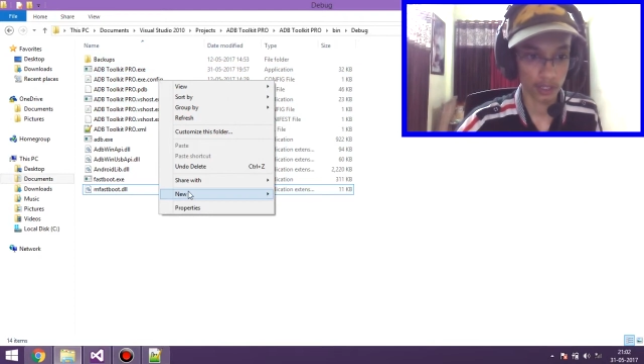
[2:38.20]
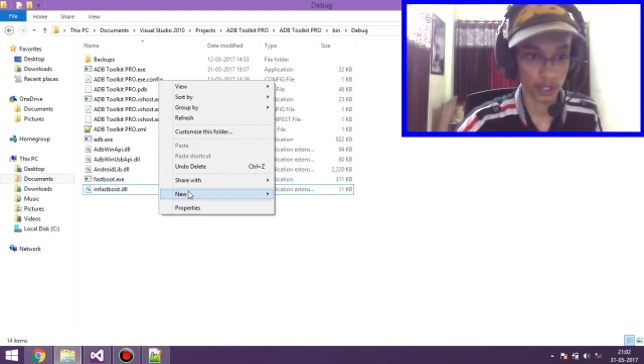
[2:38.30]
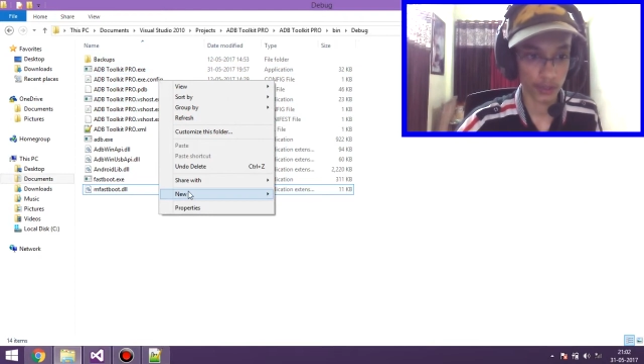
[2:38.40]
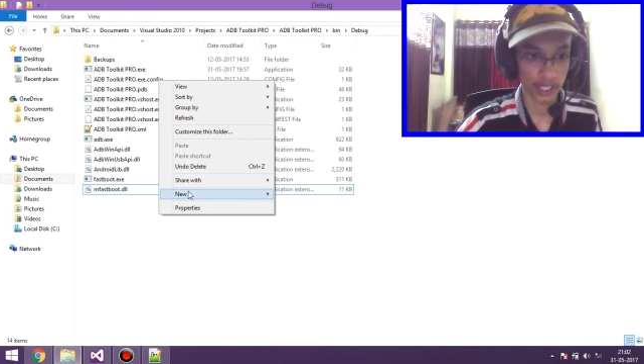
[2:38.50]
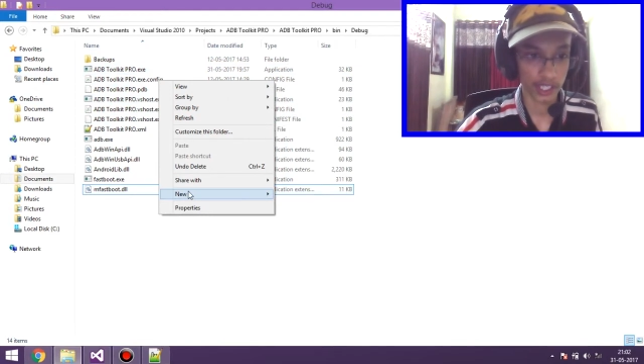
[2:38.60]

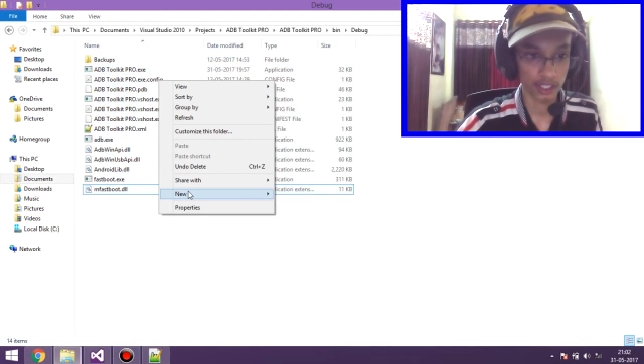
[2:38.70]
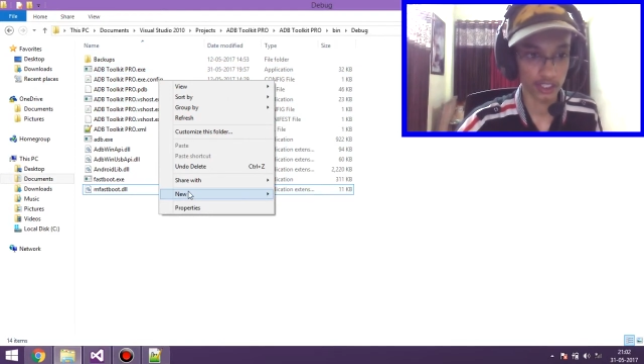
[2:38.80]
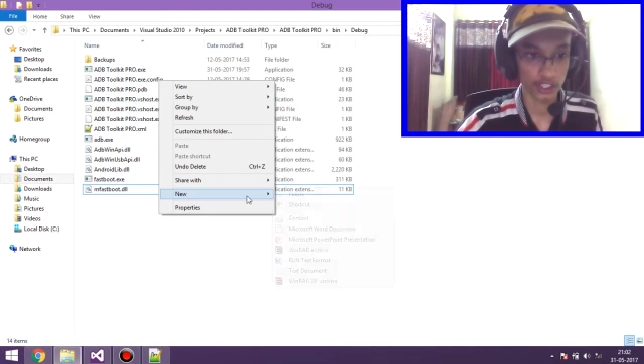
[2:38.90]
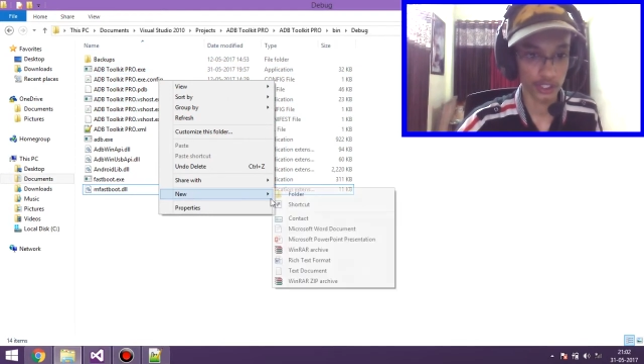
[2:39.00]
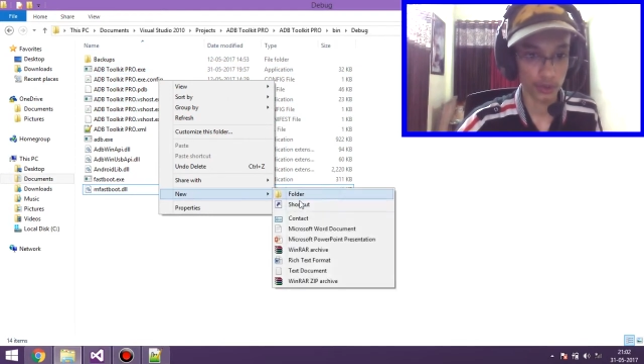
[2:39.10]
creating a
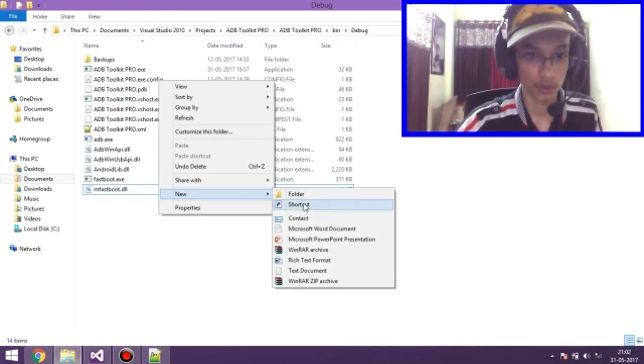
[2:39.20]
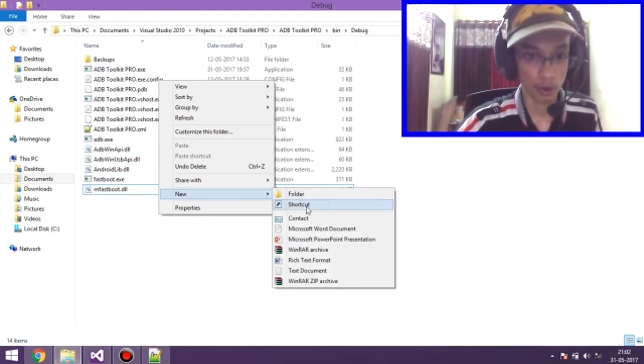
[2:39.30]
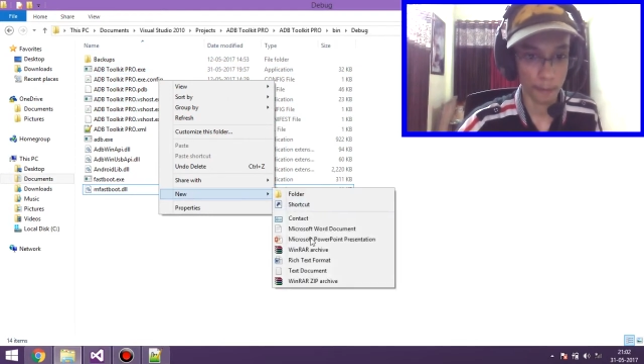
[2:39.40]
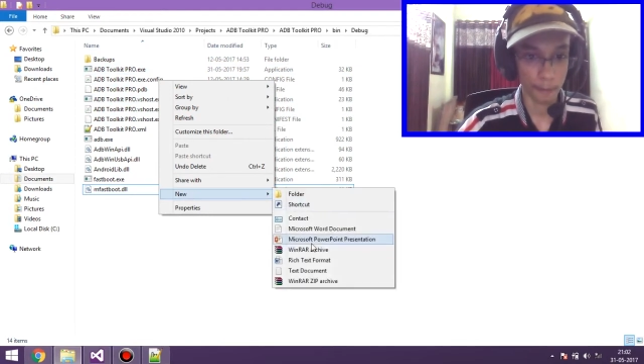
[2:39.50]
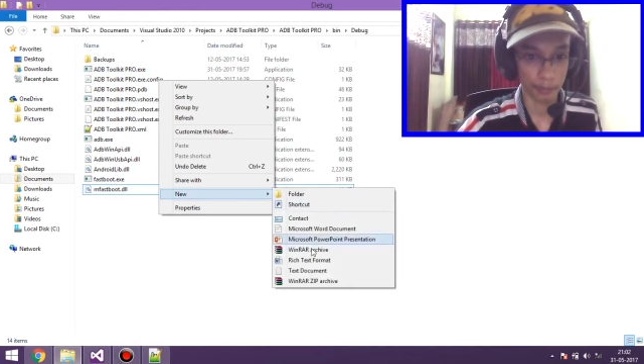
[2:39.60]
new
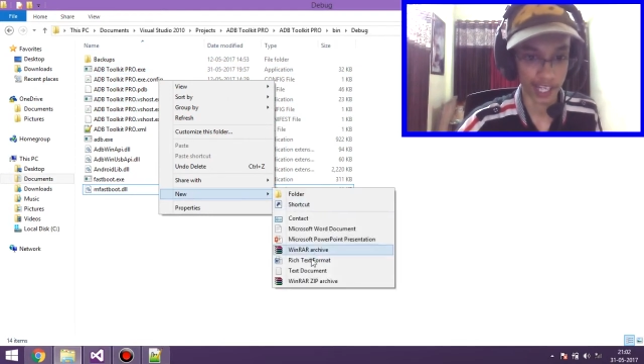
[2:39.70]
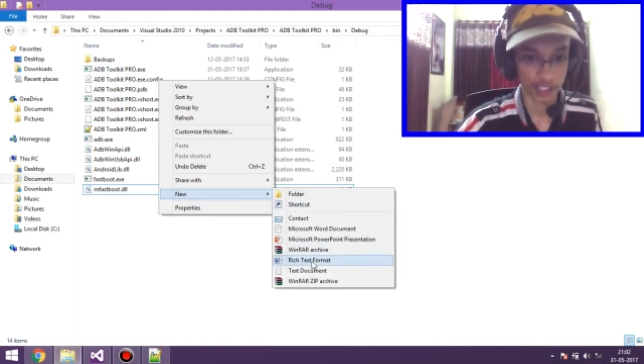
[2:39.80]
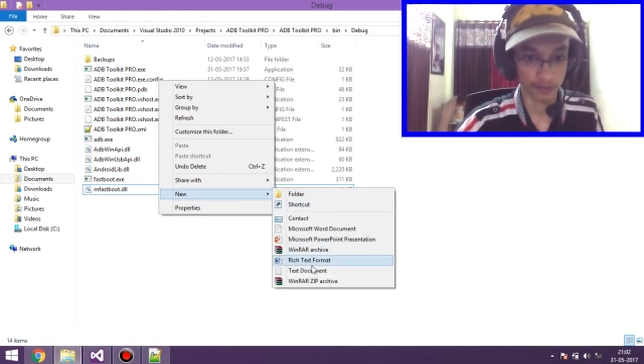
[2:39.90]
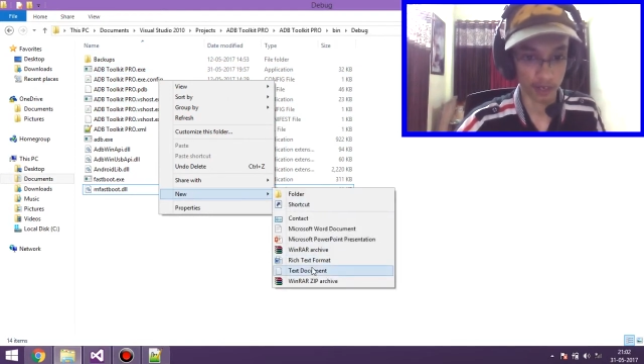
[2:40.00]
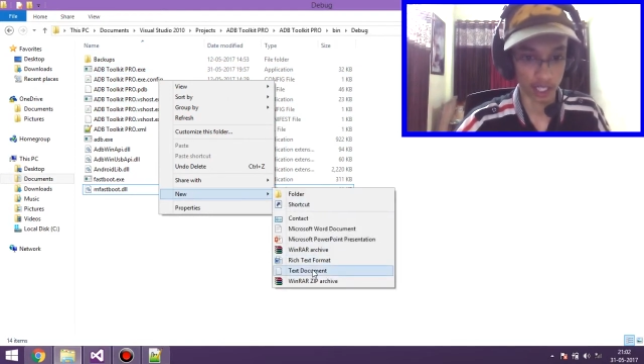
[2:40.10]

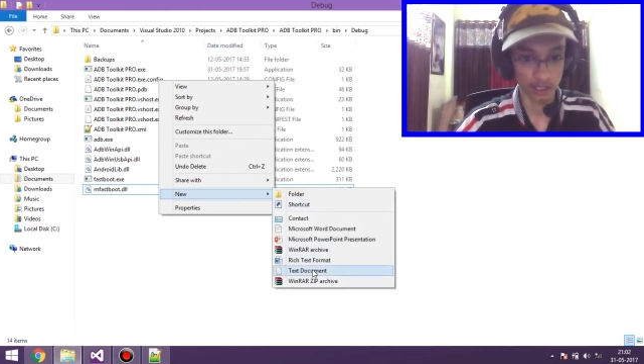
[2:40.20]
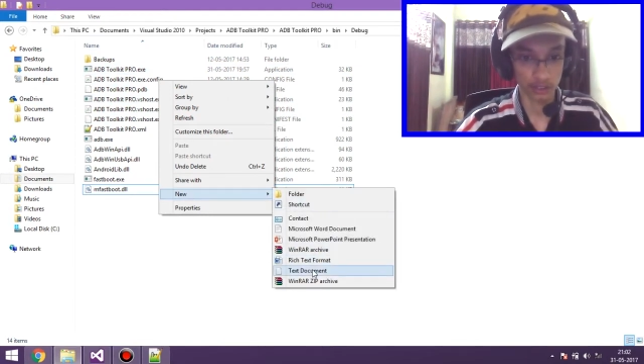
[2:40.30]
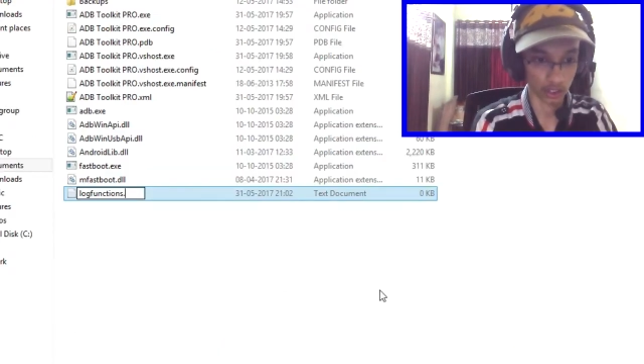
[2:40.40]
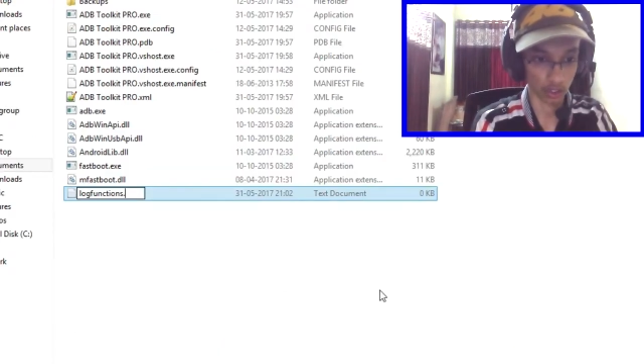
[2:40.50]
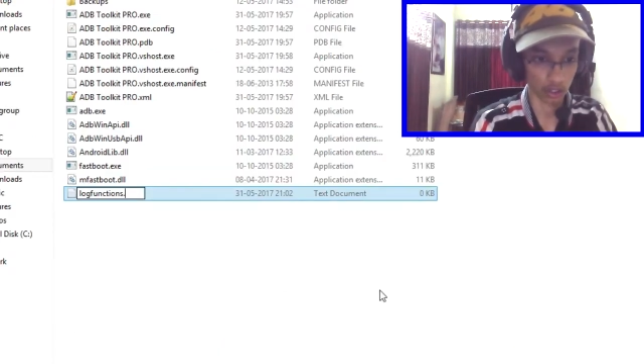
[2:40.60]
batch file
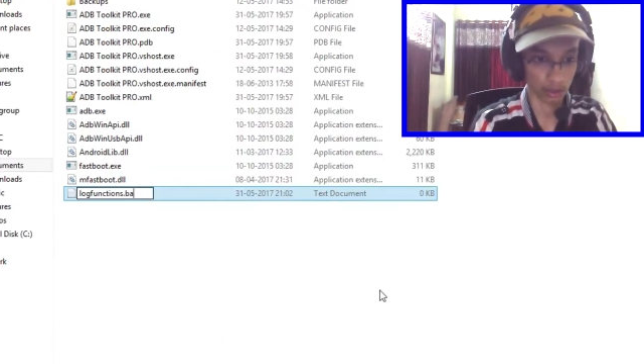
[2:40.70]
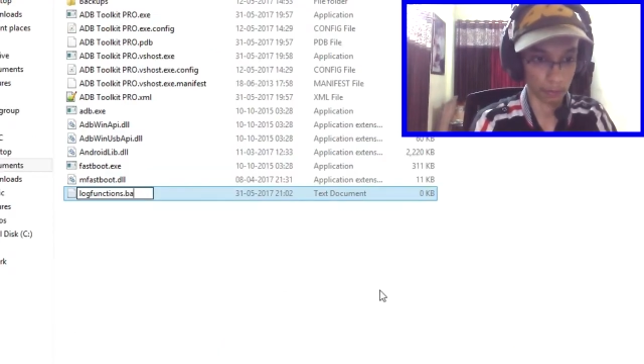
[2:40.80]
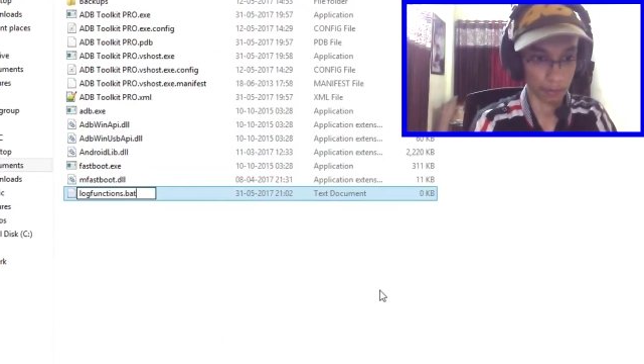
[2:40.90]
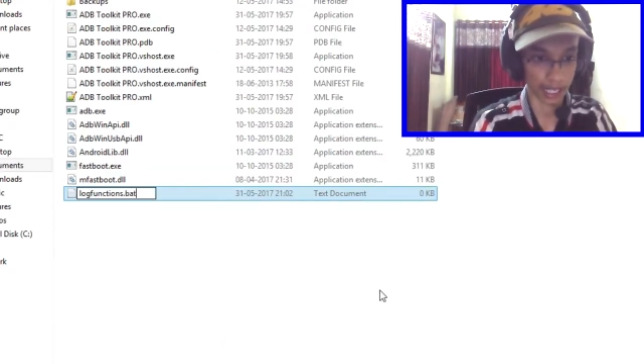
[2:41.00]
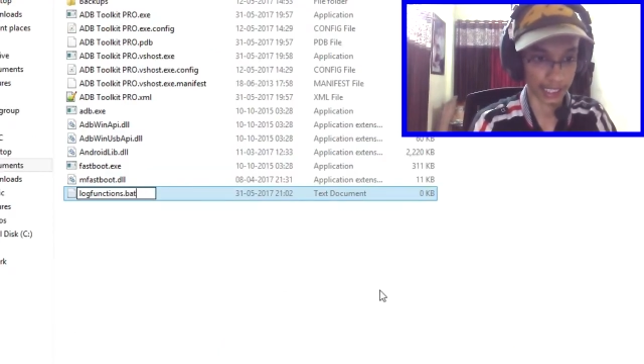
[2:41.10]
dot
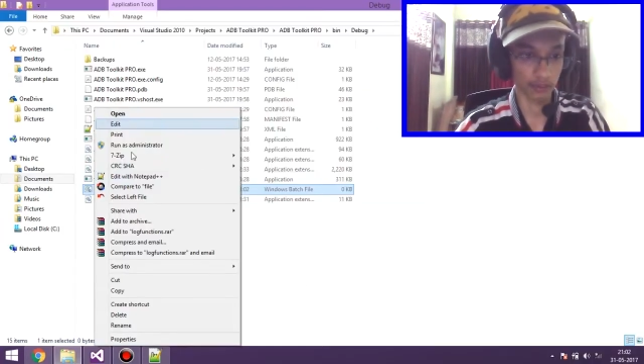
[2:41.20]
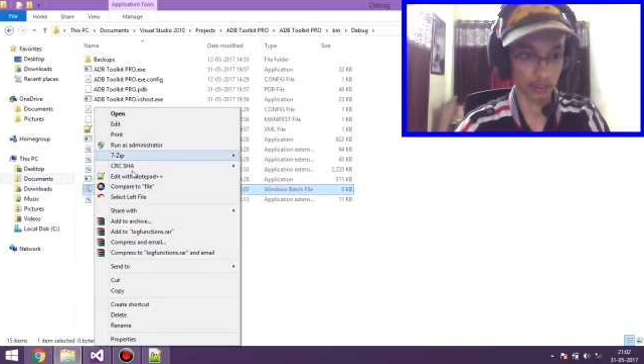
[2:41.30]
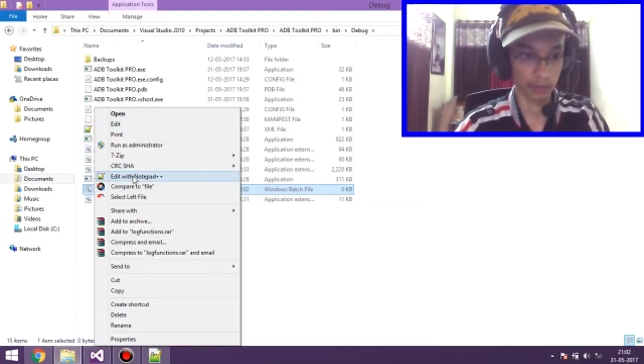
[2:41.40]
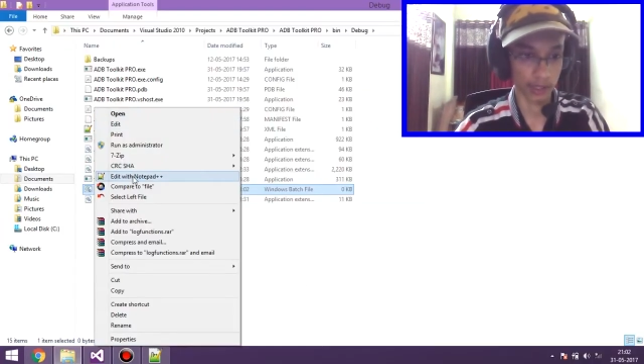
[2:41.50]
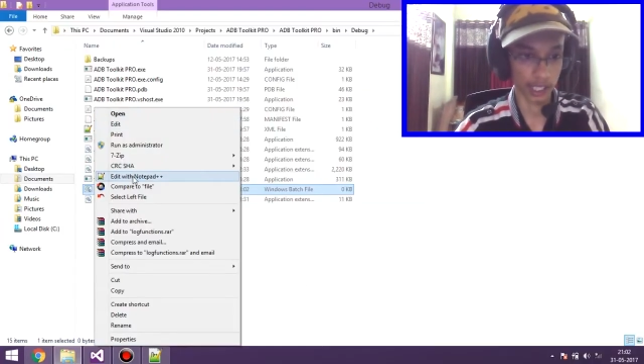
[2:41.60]
batch
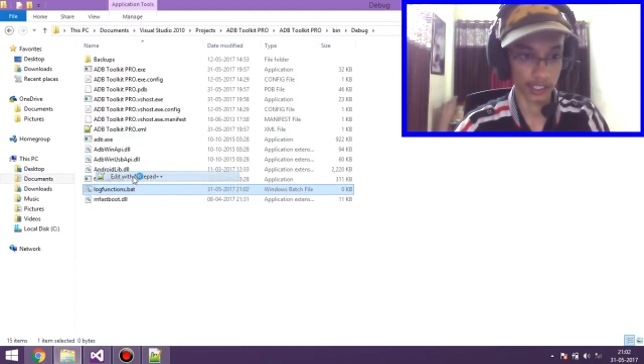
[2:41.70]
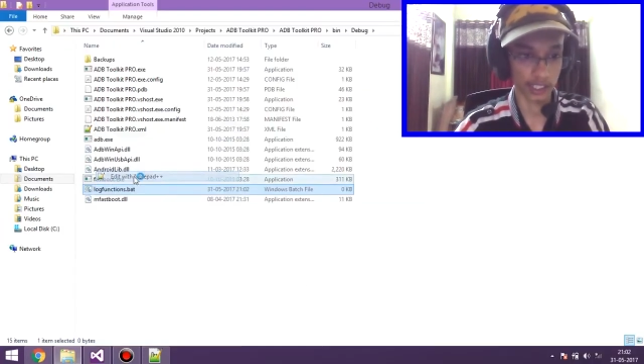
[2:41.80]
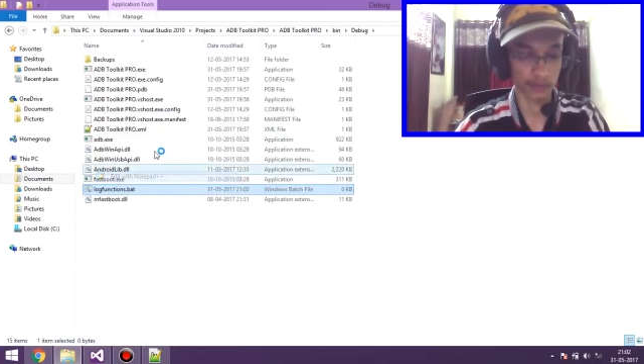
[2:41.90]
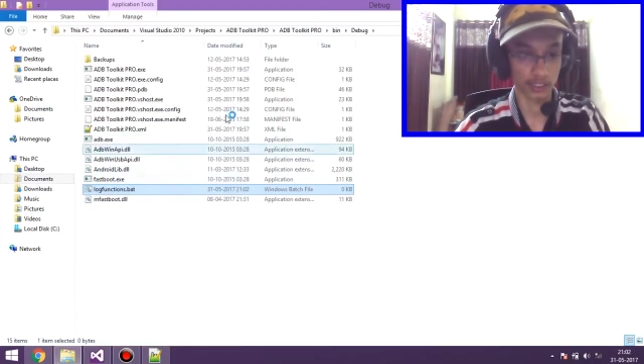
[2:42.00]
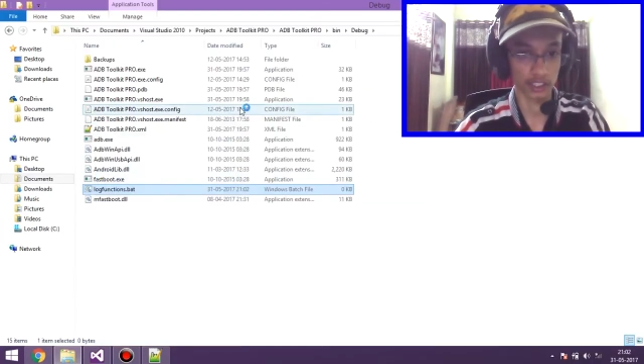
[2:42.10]
we'll be
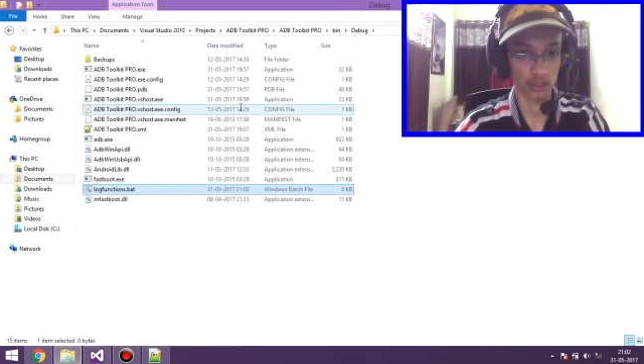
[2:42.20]
editing with the